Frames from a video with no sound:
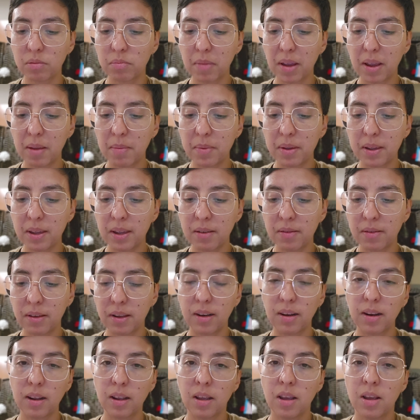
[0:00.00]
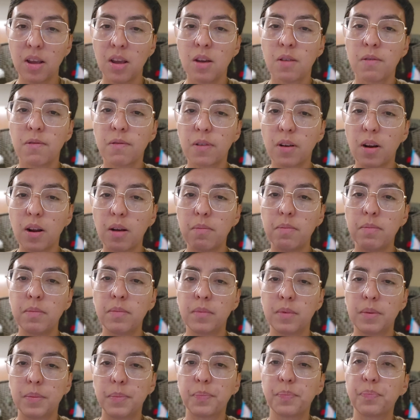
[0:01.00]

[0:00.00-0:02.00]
maybe even from